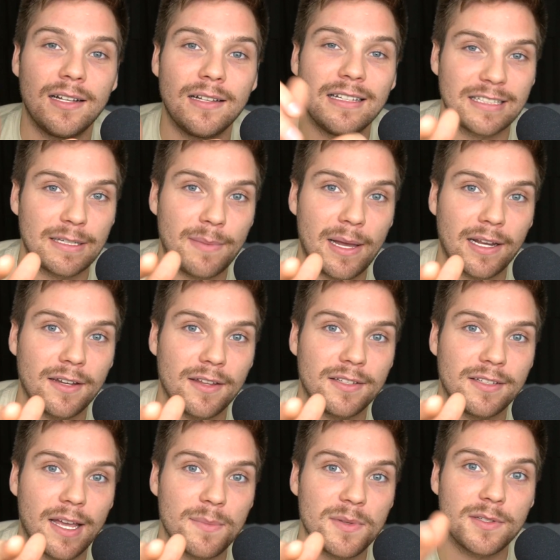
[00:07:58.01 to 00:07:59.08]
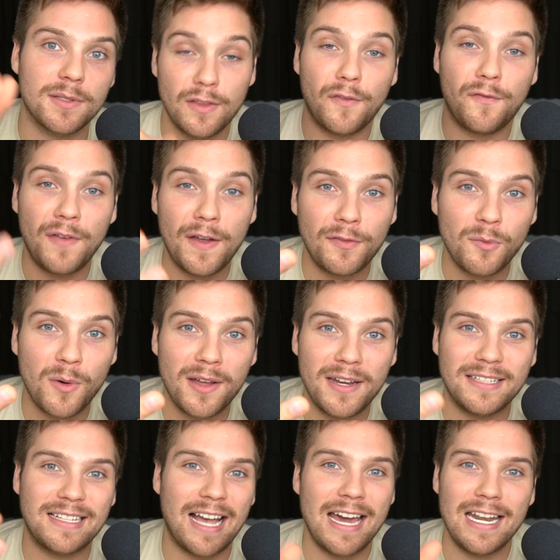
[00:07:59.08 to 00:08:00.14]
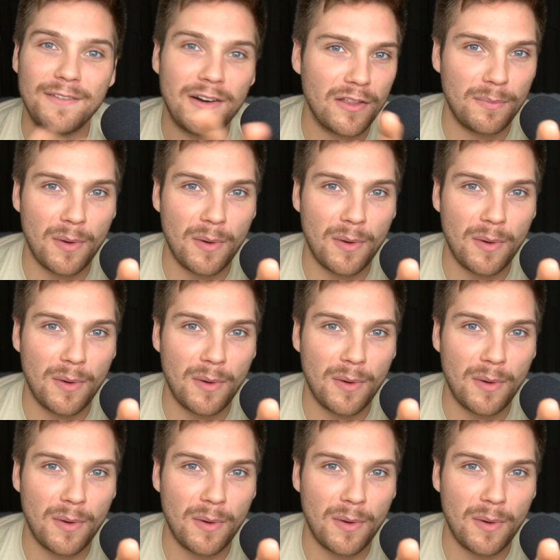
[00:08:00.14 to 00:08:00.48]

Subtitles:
Let's get back into the tips. The fifth one is kind of out of the